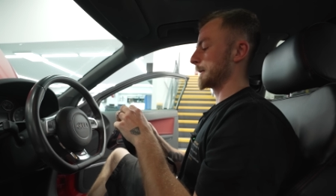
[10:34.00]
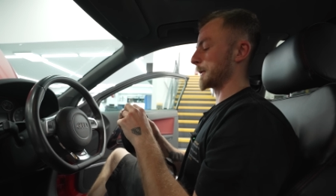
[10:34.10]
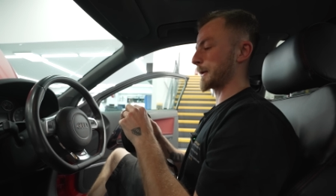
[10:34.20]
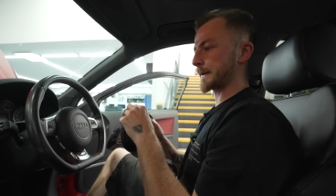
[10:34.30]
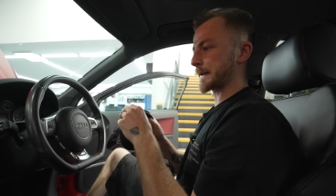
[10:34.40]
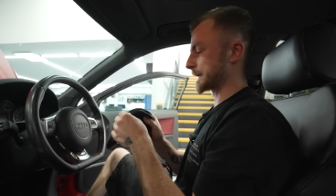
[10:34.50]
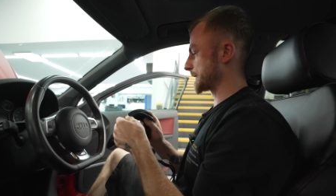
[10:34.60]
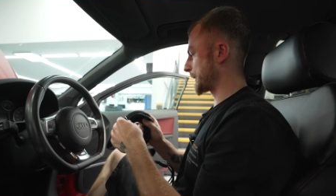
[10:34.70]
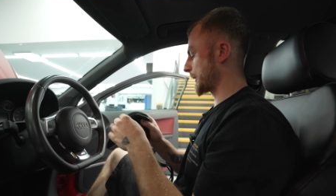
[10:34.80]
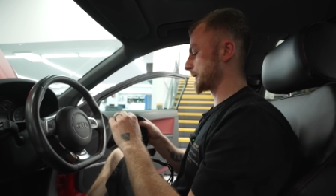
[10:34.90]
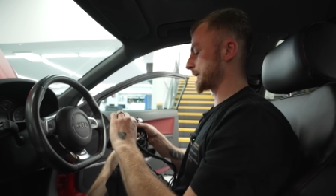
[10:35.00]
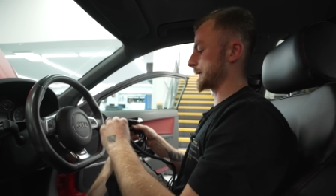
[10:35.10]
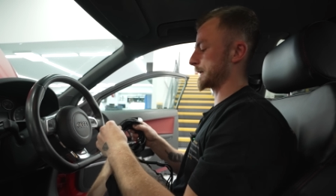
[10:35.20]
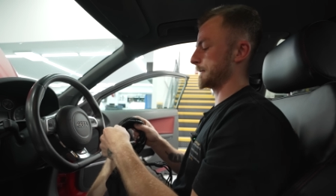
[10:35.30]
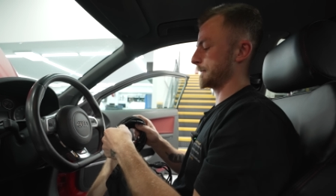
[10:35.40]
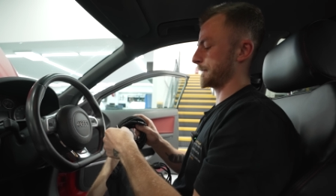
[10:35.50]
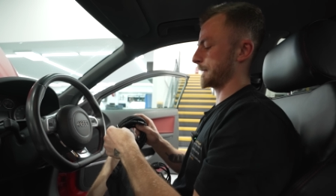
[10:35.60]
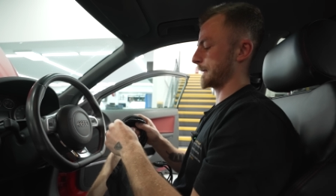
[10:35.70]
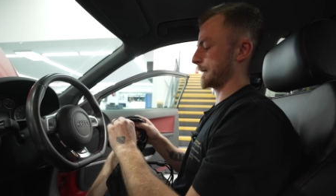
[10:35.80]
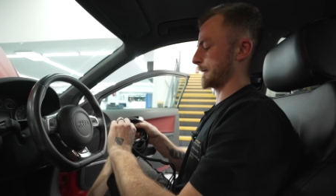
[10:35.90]
because this is a Bose system,
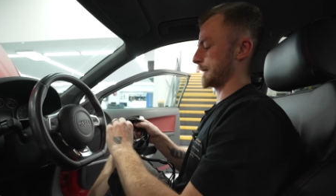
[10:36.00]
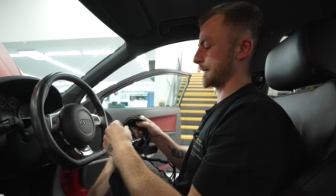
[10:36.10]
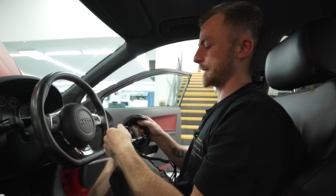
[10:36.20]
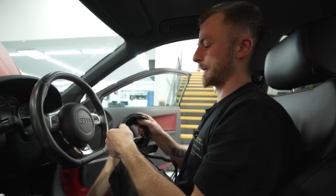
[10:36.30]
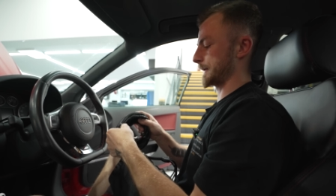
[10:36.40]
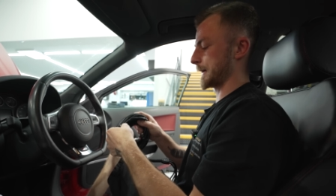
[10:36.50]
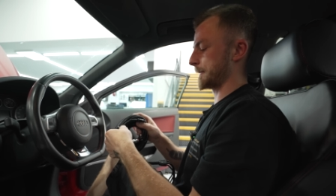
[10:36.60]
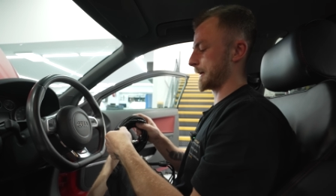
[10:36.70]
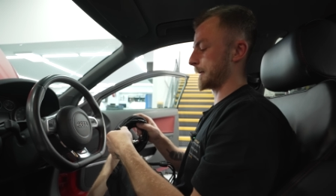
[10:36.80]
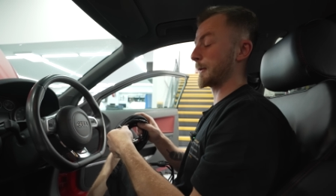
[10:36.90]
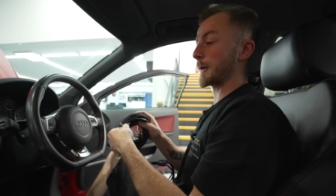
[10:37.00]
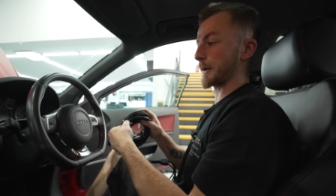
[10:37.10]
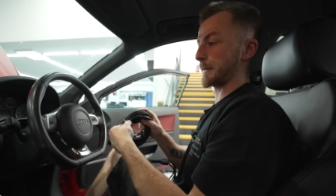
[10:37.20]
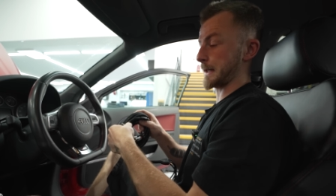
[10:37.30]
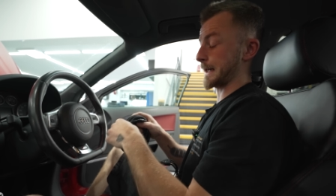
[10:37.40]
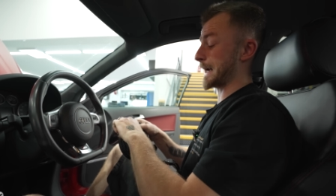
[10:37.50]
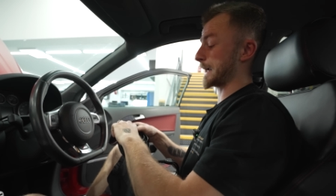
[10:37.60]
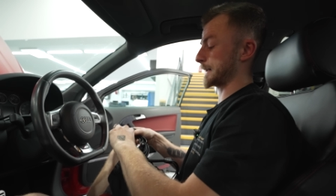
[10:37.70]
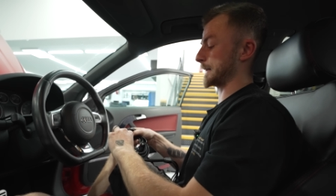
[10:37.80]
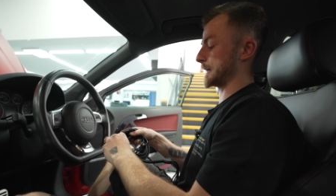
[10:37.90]
for the time being I'm not going to be
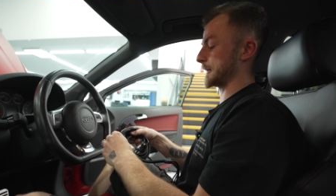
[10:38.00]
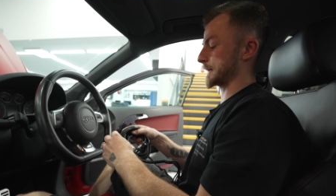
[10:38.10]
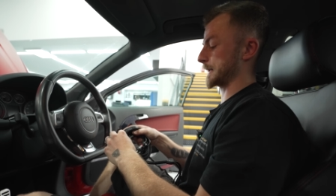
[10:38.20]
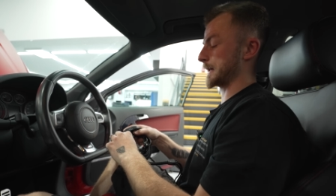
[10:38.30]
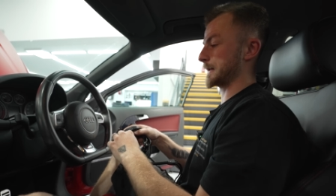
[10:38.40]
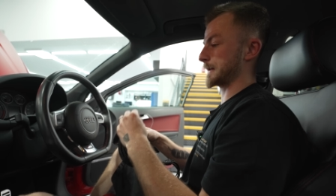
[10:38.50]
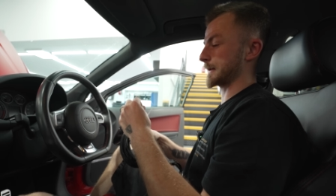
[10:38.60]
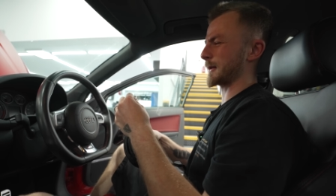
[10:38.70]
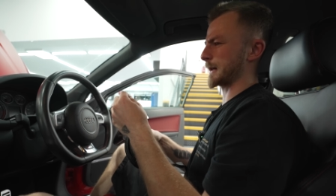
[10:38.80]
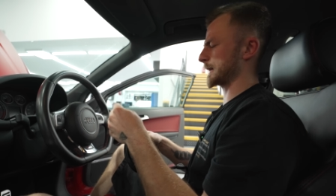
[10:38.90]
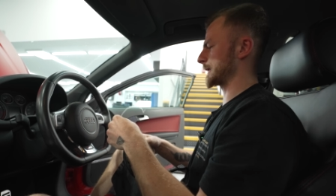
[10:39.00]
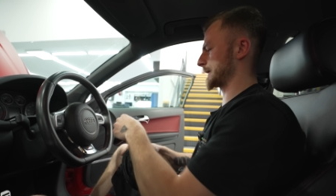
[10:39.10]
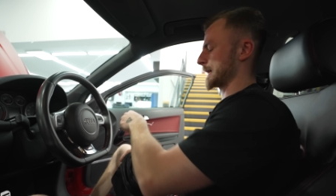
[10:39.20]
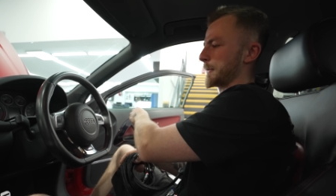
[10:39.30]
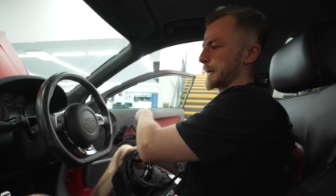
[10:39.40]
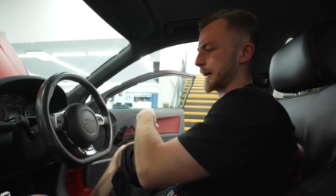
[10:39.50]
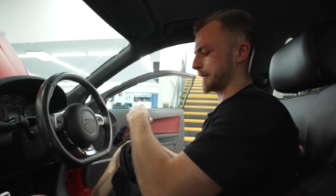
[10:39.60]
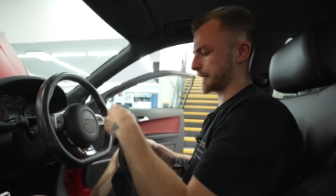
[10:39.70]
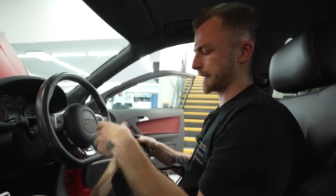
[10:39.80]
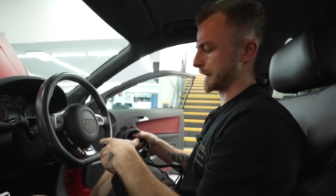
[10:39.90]
connecting the RCAs. I'll connect the sub one up,
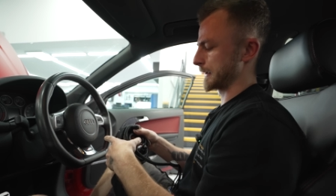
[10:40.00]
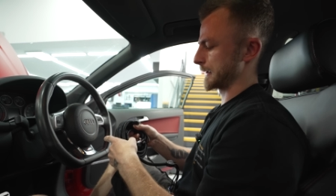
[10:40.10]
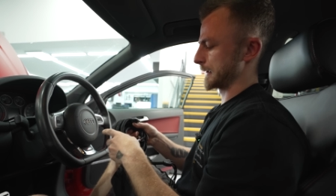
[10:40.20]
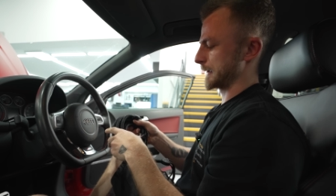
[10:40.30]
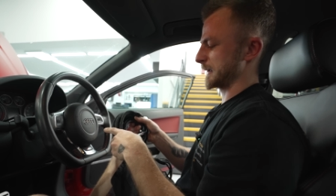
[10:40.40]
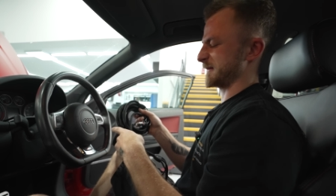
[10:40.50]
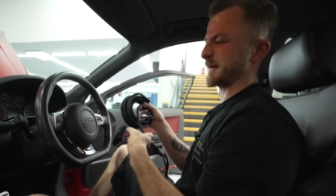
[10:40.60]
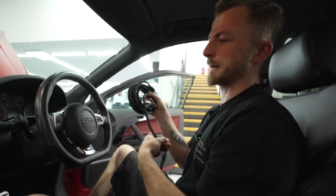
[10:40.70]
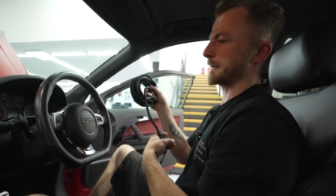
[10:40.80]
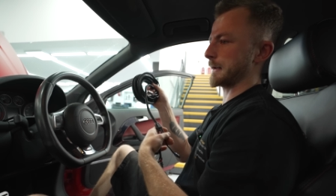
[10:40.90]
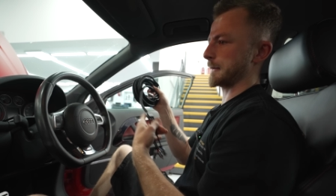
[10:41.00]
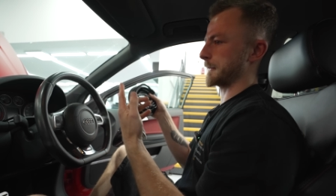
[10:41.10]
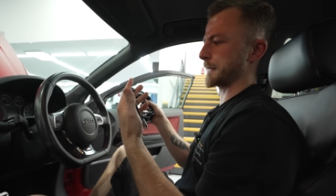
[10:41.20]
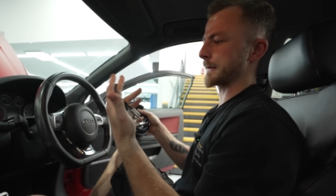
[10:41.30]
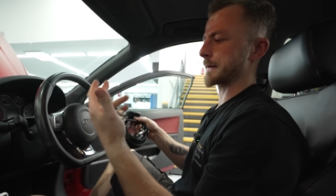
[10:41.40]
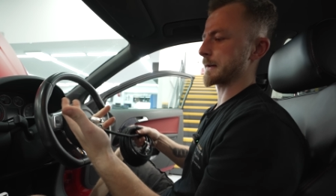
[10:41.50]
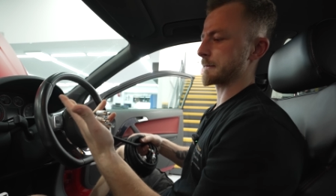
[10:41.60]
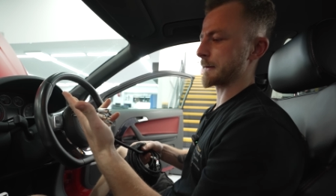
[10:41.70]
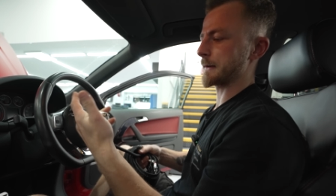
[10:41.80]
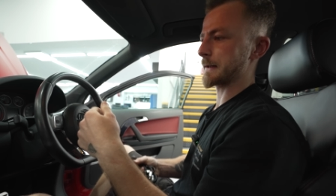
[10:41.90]
but the fronts I
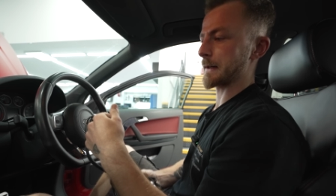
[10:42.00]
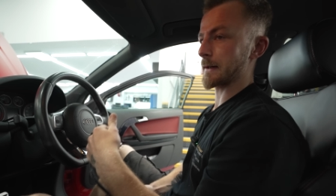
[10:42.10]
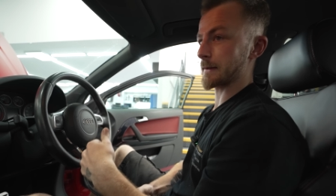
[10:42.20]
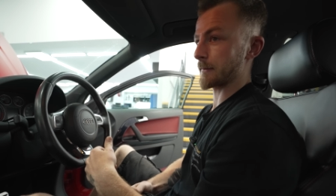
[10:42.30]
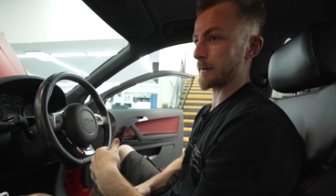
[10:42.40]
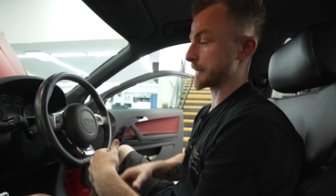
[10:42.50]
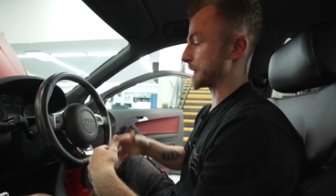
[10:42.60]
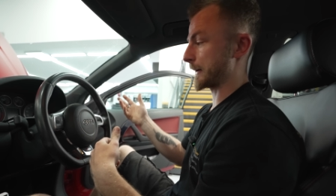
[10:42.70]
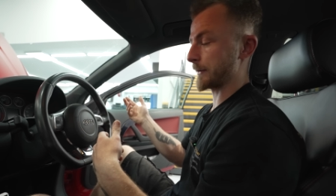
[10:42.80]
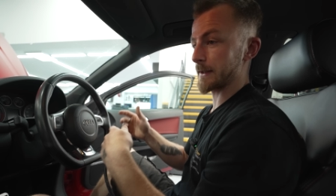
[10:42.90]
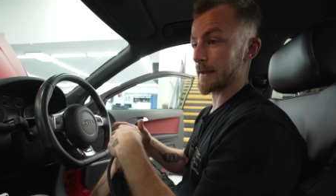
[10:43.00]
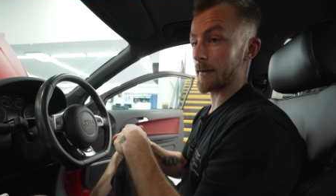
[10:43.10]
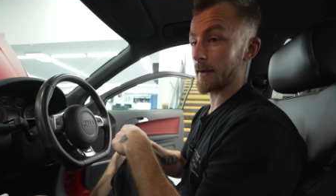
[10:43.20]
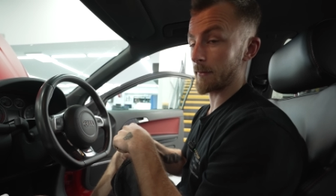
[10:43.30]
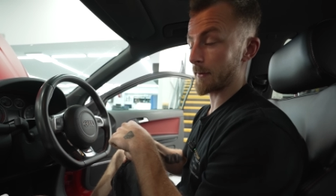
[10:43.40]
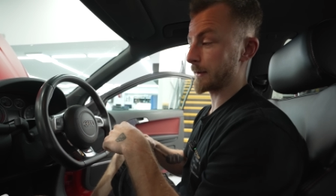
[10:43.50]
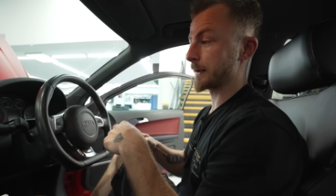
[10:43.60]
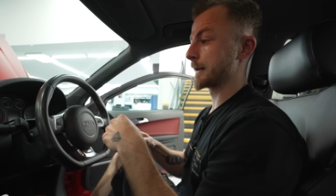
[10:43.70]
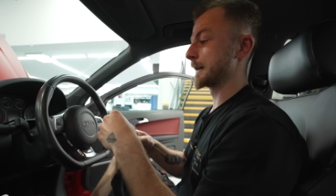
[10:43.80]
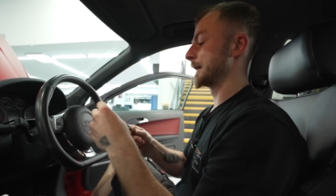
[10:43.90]
don't need to connect, otherwise I won't have any sound out the front.
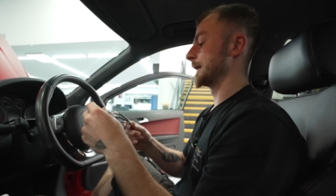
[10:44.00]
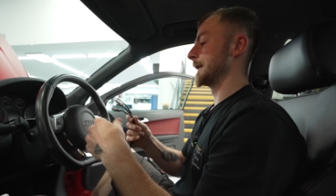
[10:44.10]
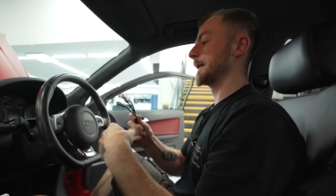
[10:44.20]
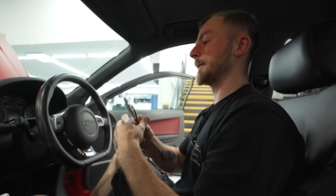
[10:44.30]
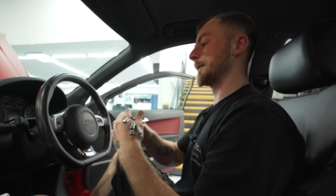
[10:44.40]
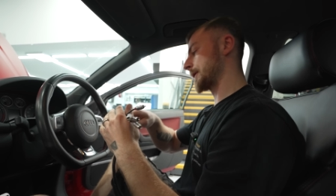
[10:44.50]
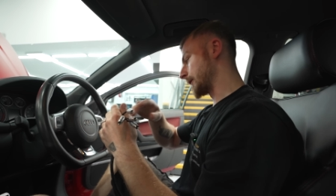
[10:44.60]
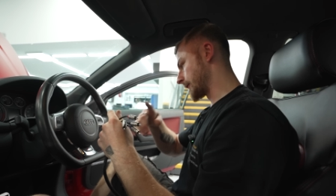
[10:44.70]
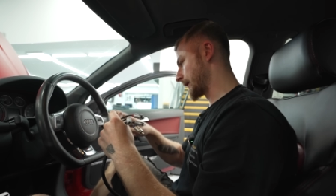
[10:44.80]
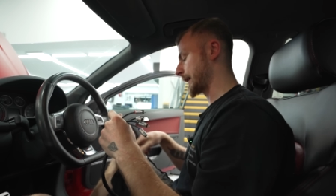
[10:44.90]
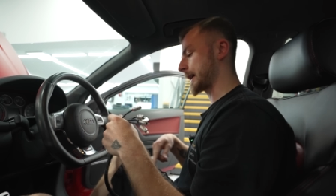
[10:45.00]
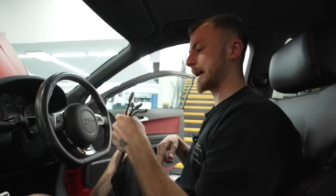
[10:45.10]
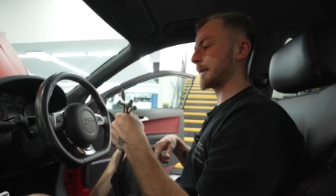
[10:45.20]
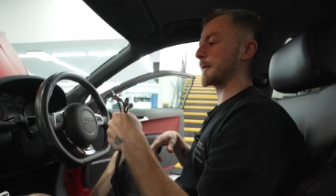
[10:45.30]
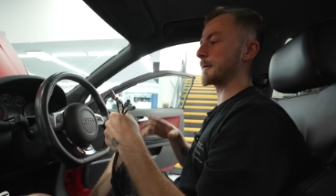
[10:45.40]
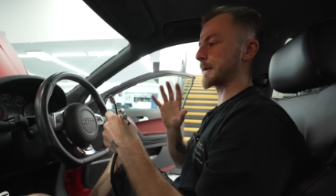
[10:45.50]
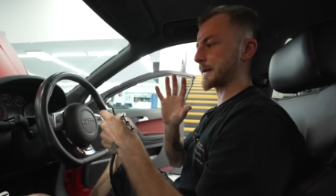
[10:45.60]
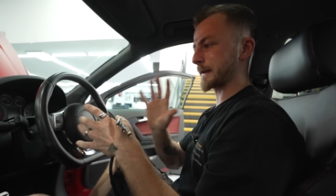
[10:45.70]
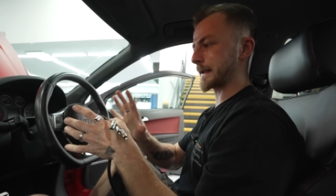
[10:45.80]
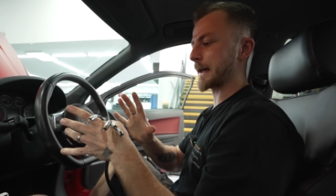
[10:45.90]
I'm just going to run that cable just
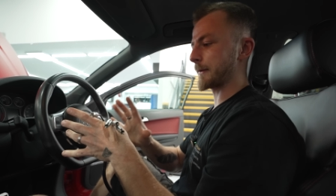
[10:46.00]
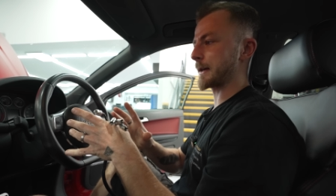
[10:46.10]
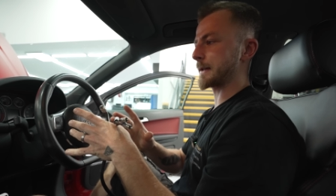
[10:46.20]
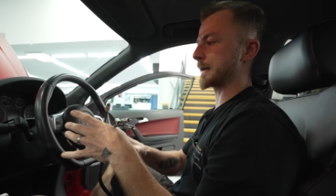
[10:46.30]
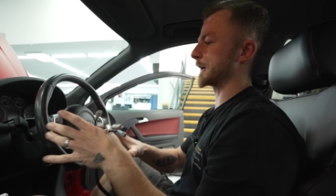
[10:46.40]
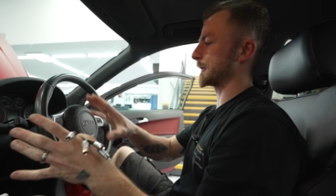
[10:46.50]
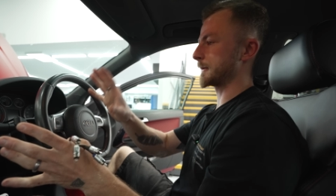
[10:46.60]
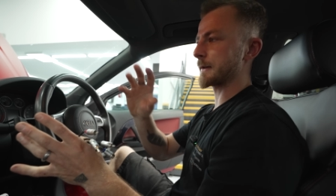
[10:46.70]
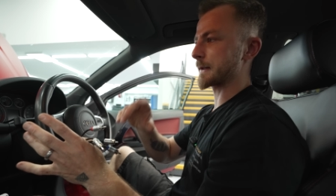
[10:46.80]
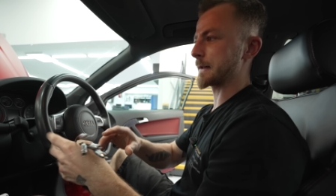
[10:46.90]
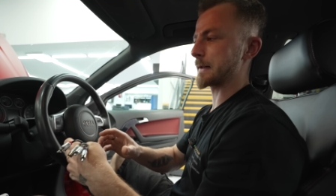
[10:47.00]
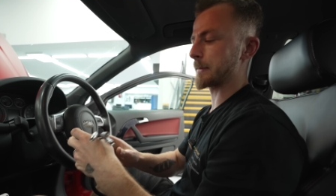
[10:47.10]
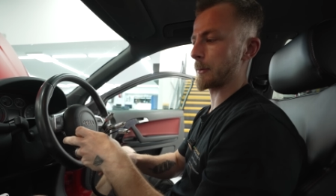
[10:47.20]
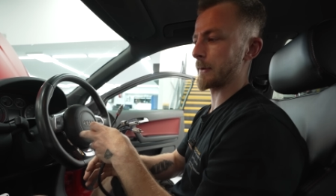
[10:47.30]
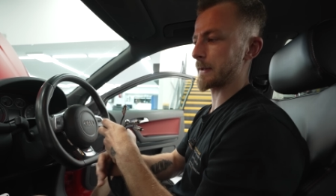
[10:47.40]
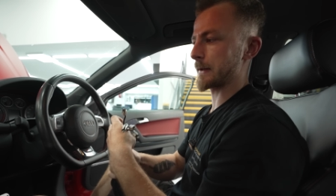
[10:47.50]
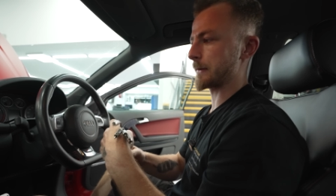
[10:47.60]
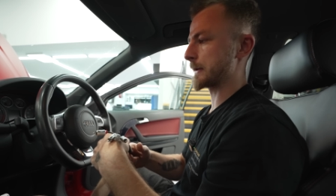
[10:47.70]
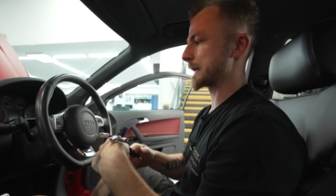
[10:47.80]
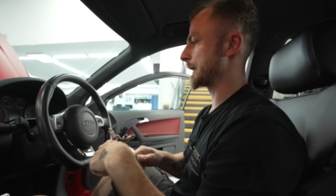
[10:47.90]
so it's there, ready to go. It's nice and easy to pull these head
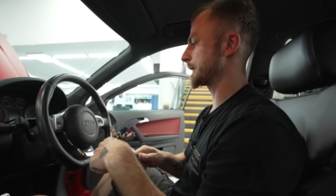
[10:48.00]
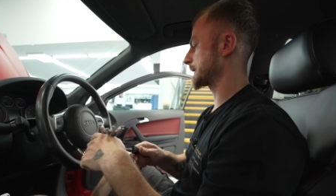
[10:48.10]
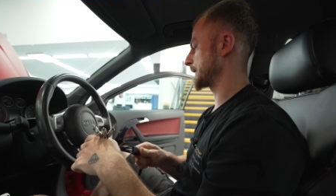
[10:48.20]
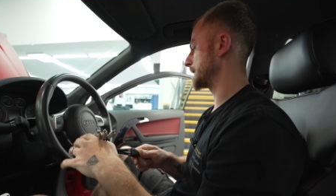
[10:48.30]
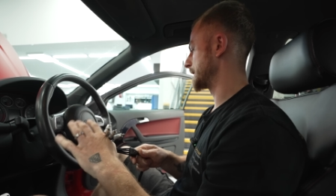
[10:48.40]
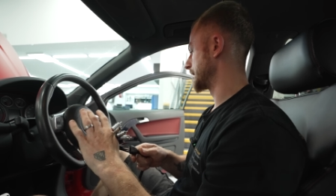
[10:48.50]
units out. So,